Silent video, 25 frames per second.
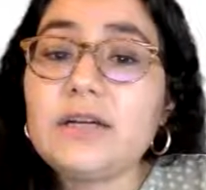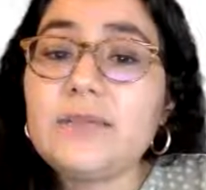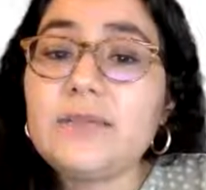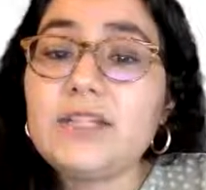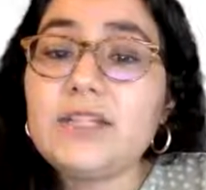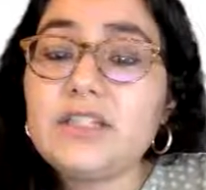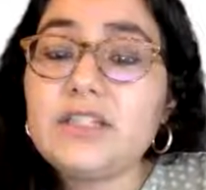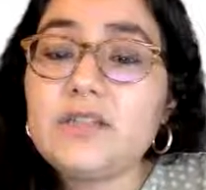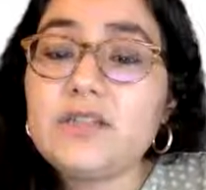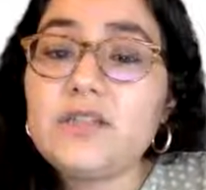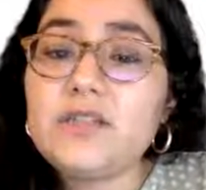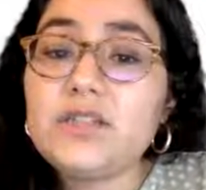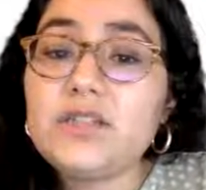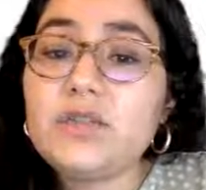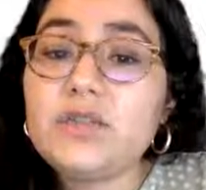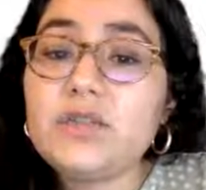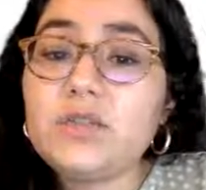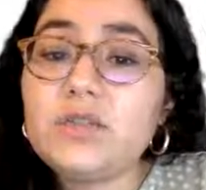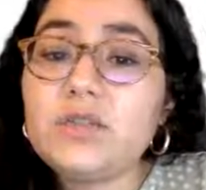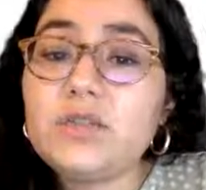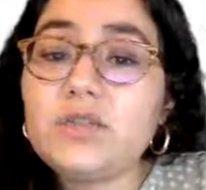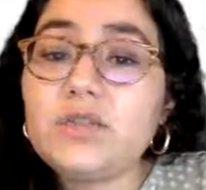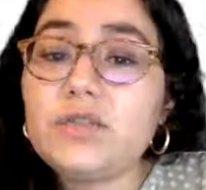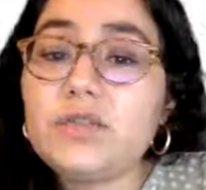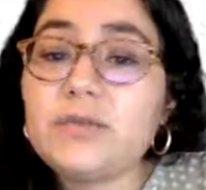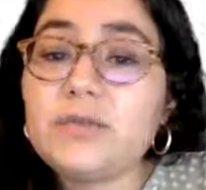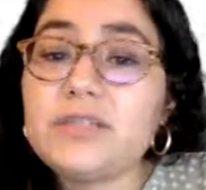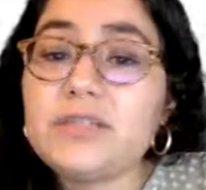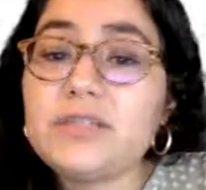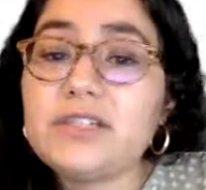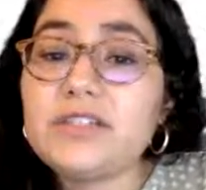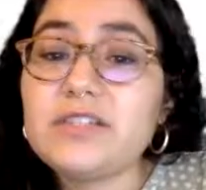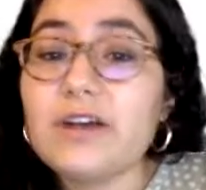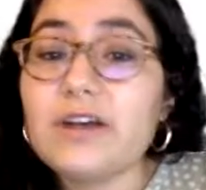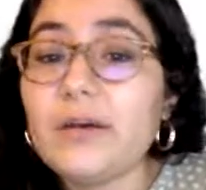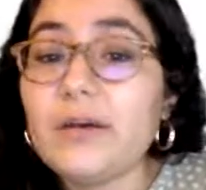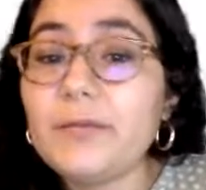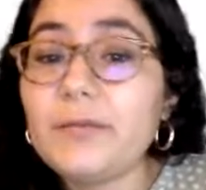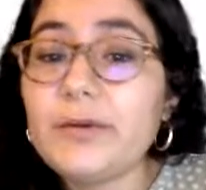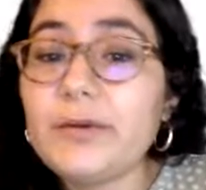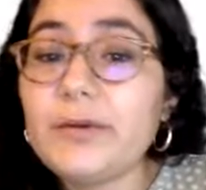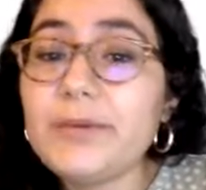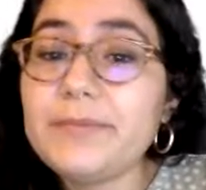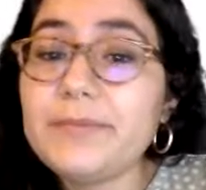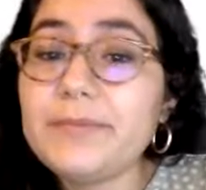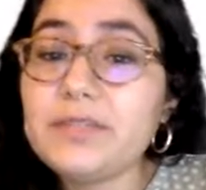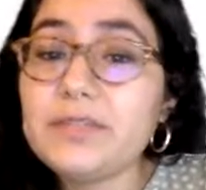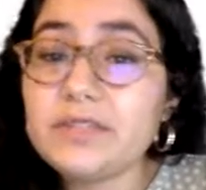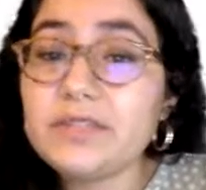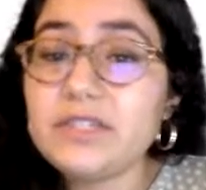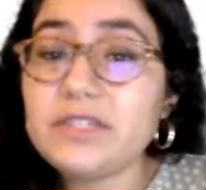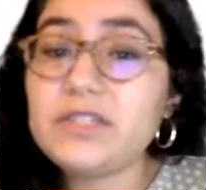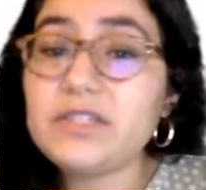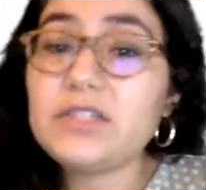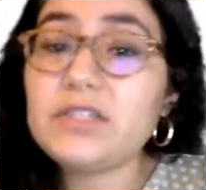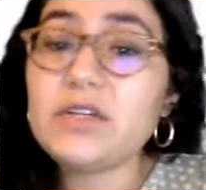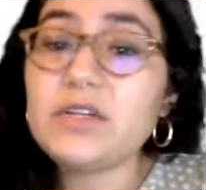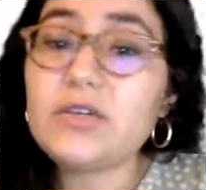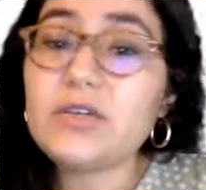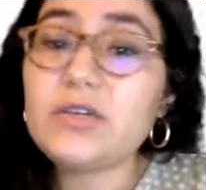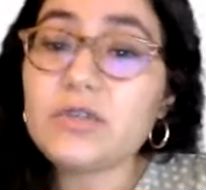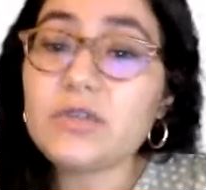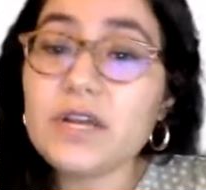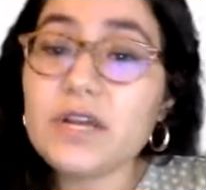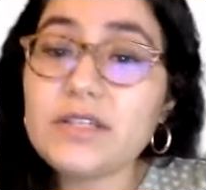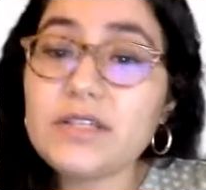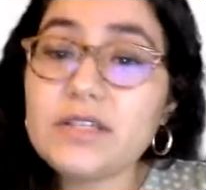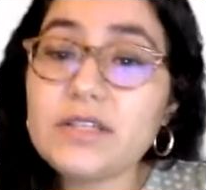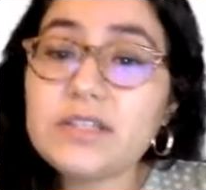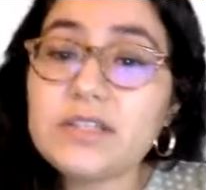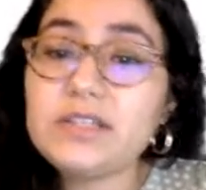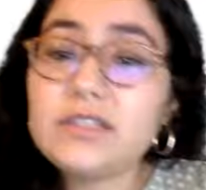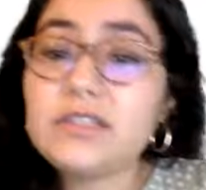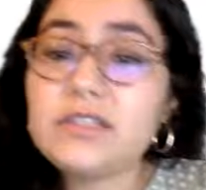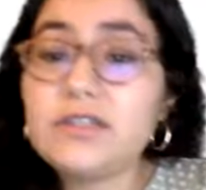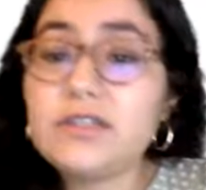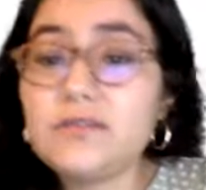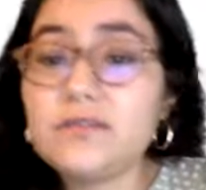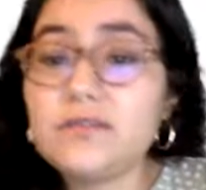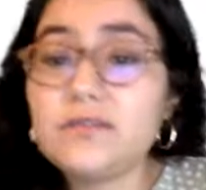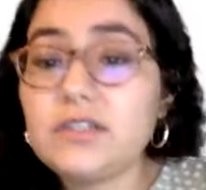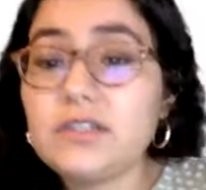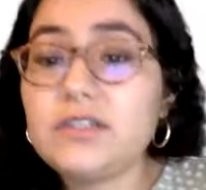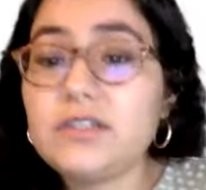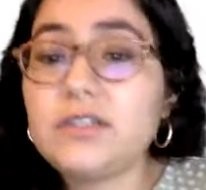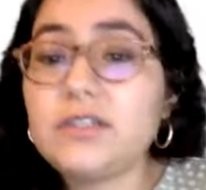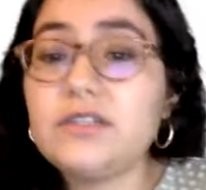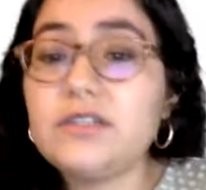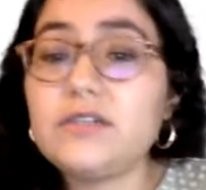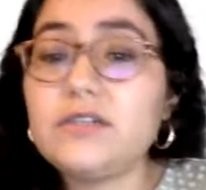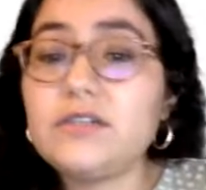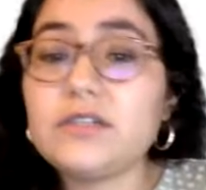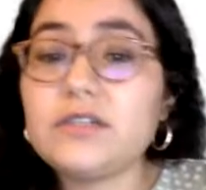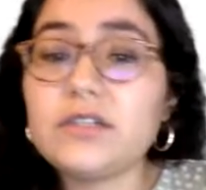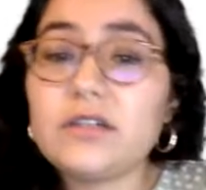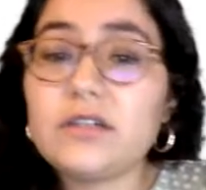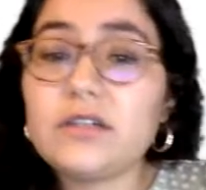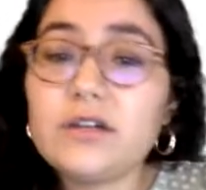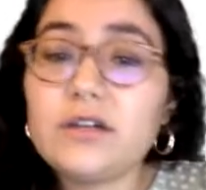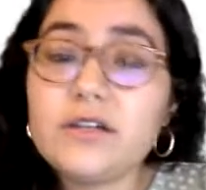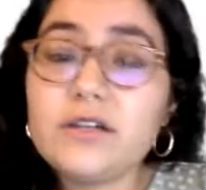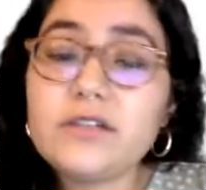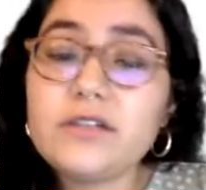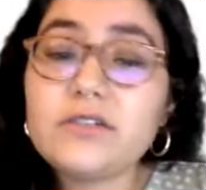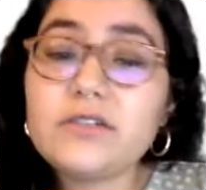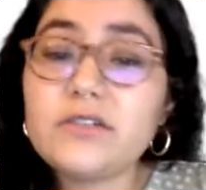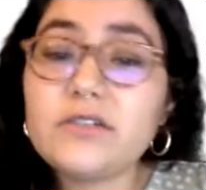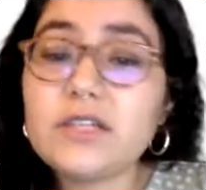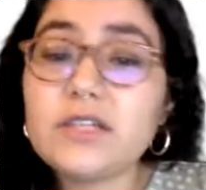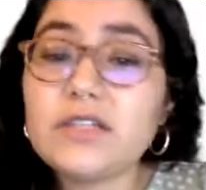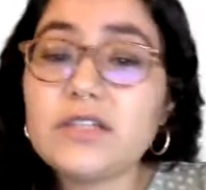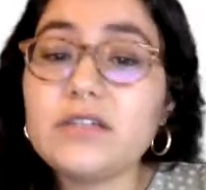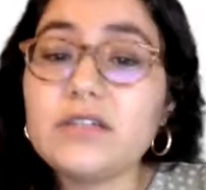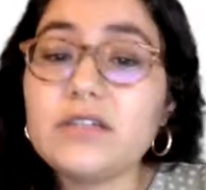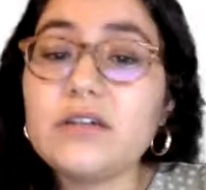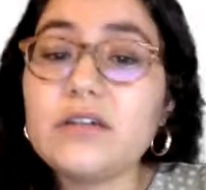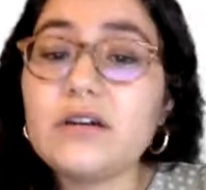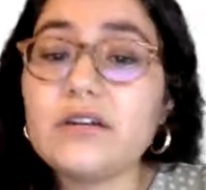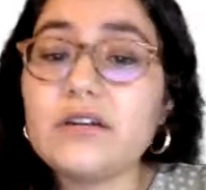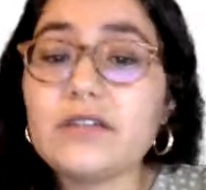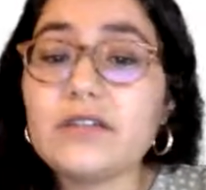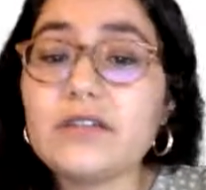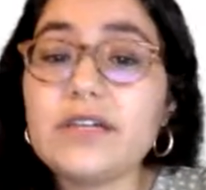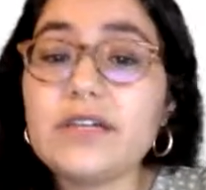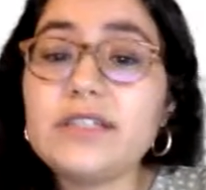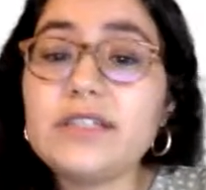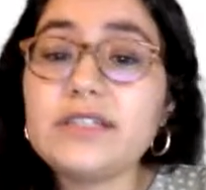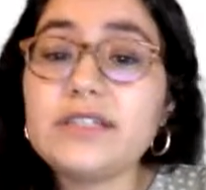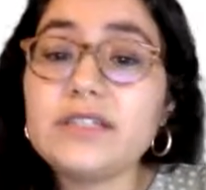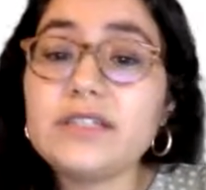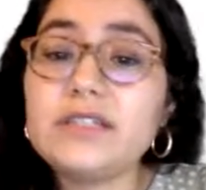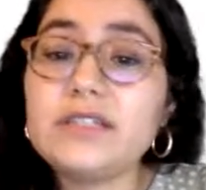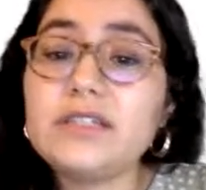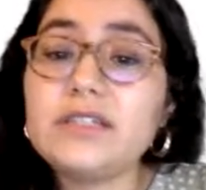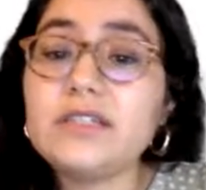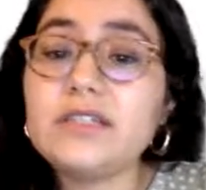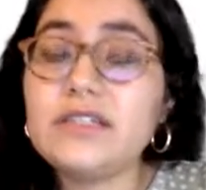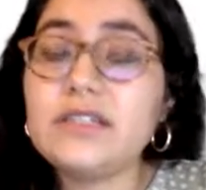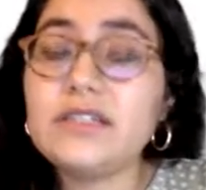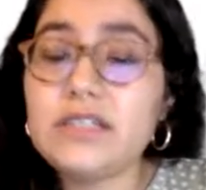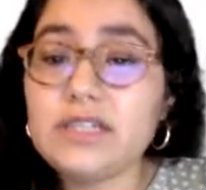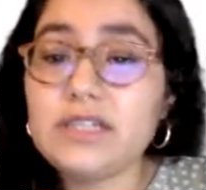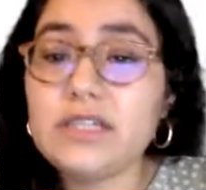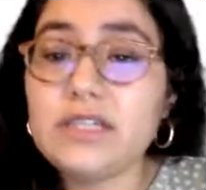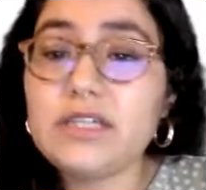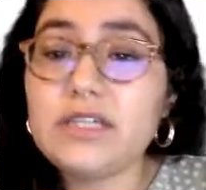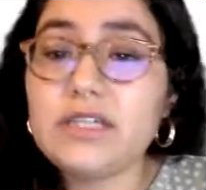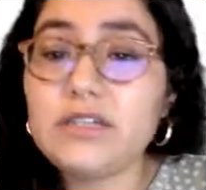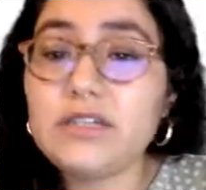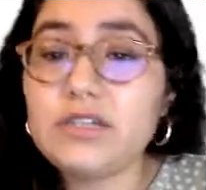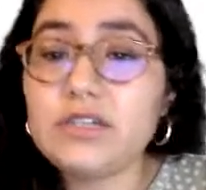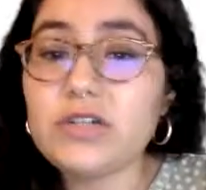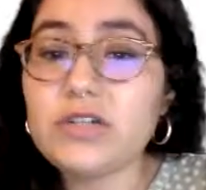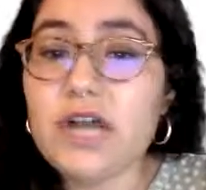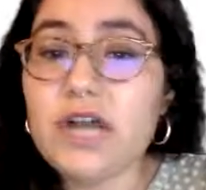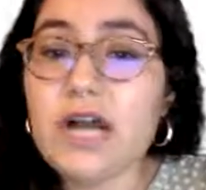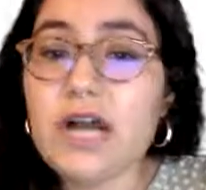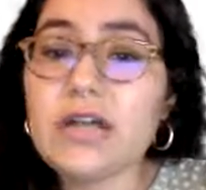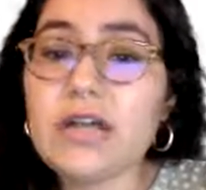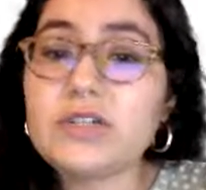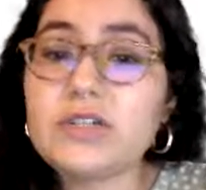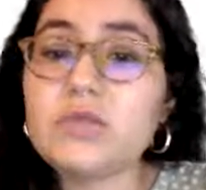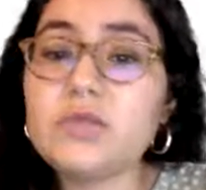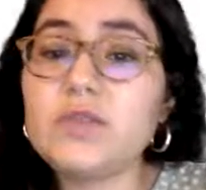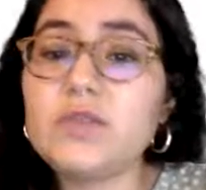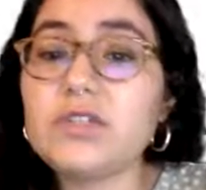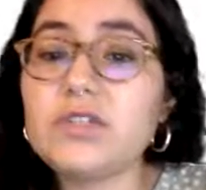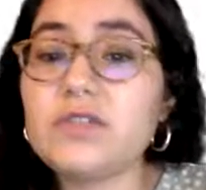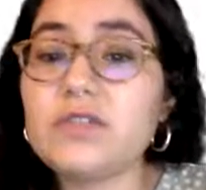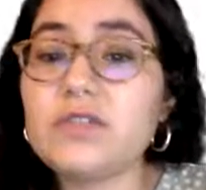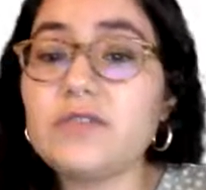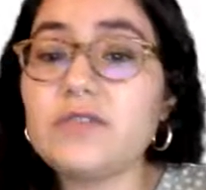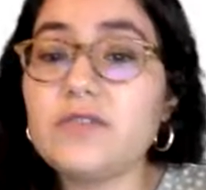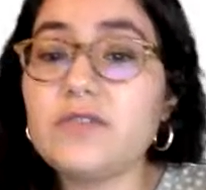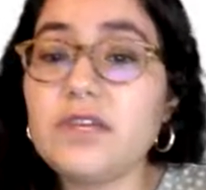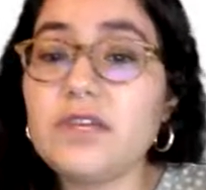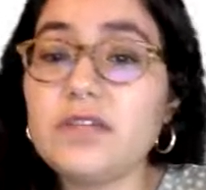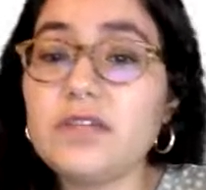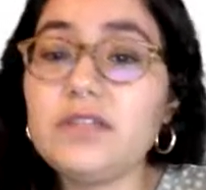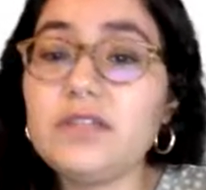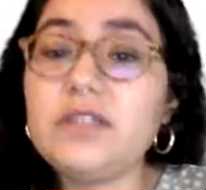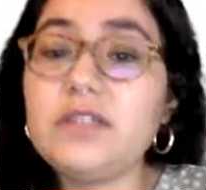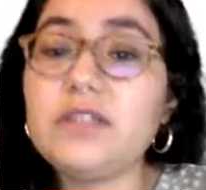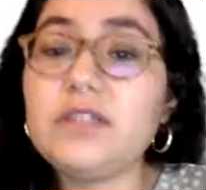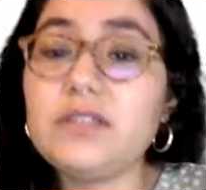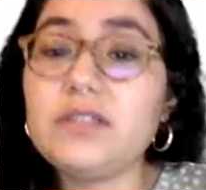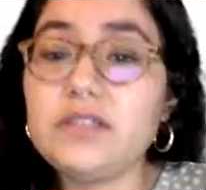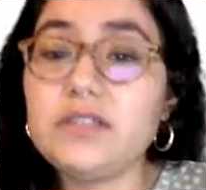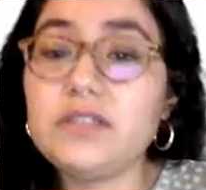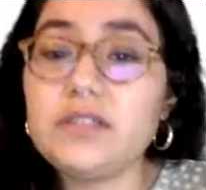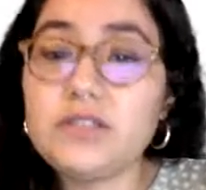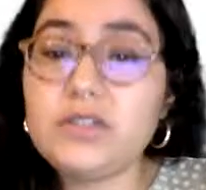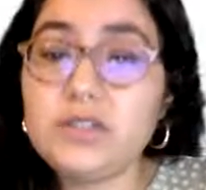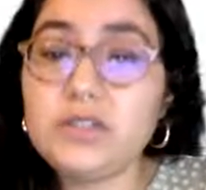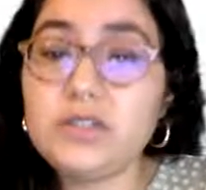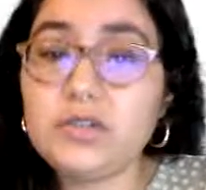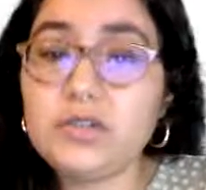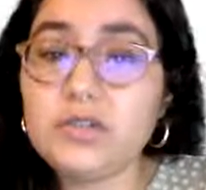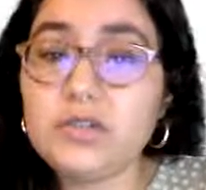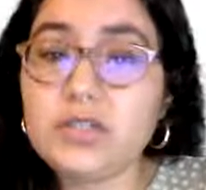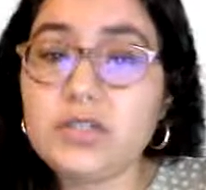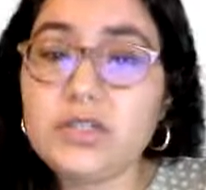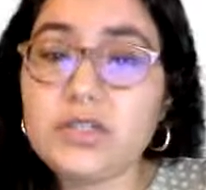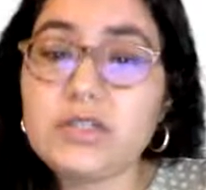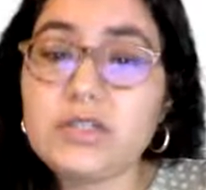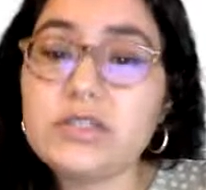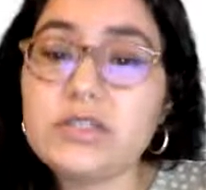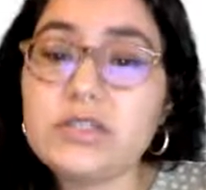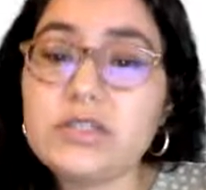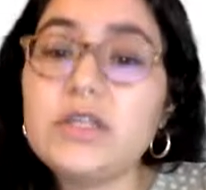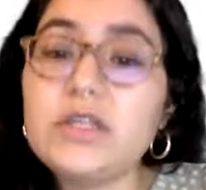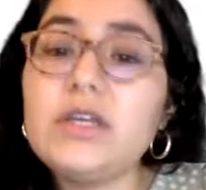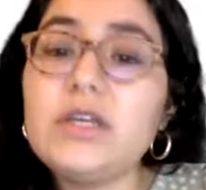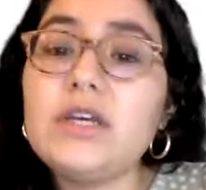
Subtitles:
individuals who've been stopped by police, arrested, convicted, or incarcerated are less likely to interact with surveilling institutions,